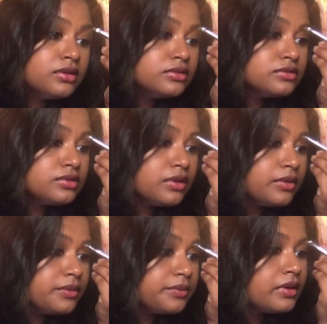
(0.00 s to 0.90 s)
So
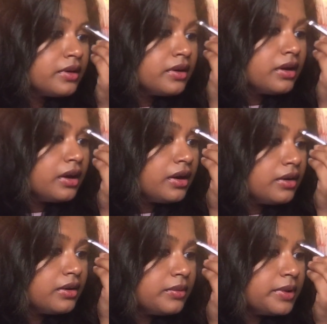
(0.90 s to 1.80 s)
I don't
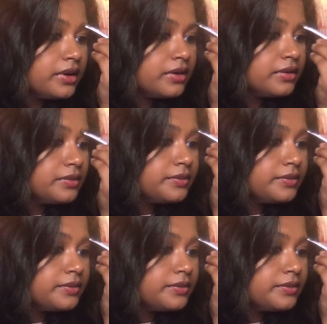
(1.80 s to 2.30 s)
know, man.